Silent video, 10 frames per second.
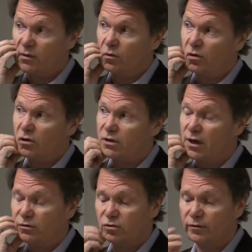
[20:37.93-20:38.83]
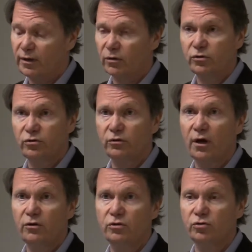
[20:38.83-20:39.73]
They would cost hundreds of thousands of
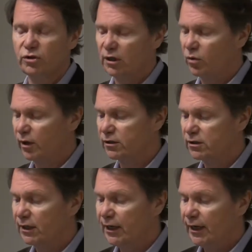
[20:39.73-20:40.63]
dollars to sequence.